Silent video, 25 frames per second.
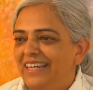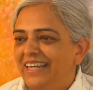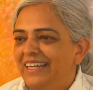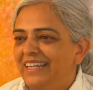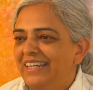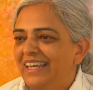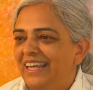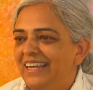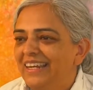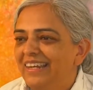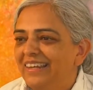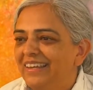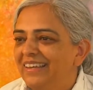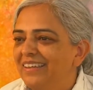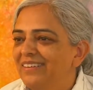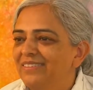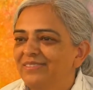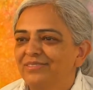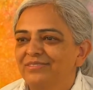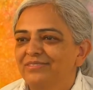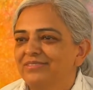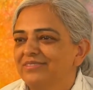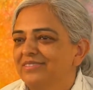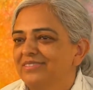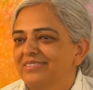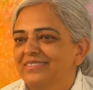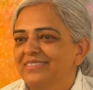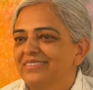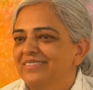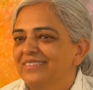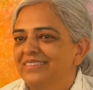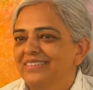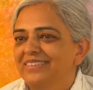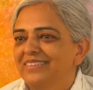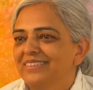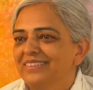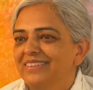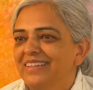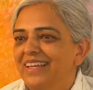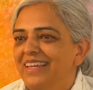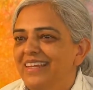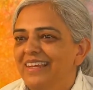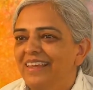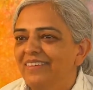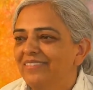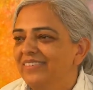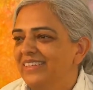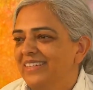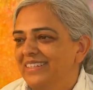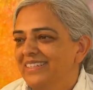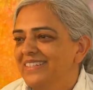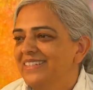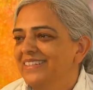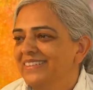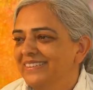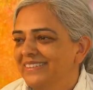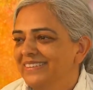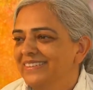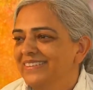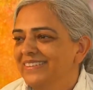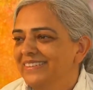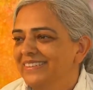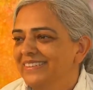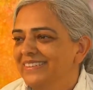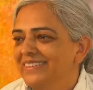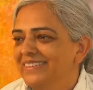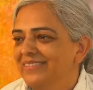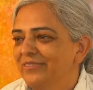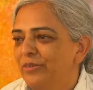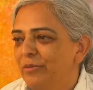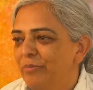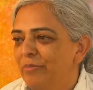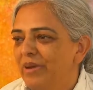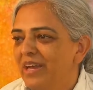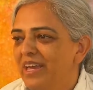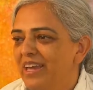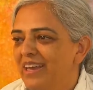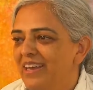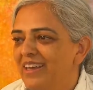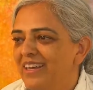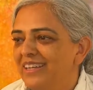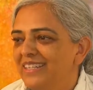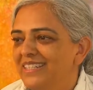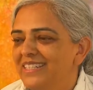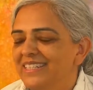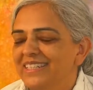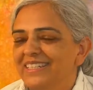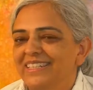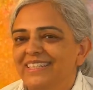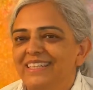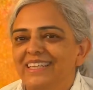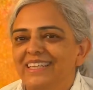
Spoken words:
Like I love it from my heart.